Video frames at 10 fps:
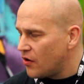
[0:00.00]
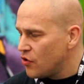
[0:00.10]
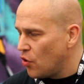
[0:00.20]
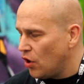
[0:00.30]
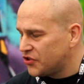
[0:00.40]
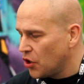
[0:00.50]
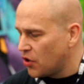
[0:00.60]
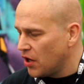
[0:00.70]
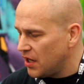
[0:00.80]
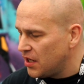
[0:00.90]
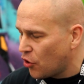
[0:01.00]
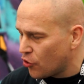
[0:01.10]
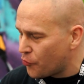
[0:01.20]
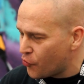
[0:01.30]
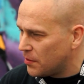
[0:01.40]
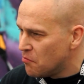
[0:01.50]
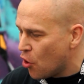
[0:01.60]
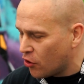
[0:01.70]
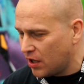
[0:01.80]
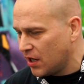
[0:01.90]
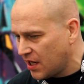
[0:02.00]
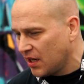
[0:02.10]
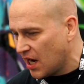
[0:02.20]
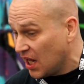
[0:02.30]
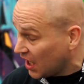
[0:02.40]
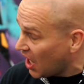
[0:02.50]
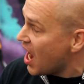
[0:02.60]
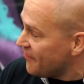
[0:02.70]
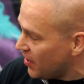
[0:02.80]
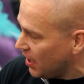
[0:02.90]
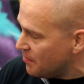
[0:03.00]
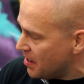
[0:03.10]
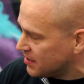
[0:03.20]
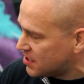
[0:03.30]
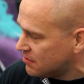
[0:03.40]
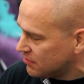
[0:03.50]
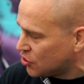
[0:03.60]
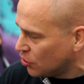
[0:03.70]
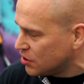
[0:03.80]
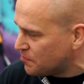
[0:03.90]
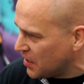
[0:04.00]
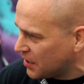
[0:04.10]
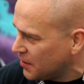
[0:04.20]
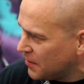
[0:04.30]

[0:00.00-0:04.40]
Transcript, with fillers: are you also kind of incorporate more uh, kind of live elements, so to speak?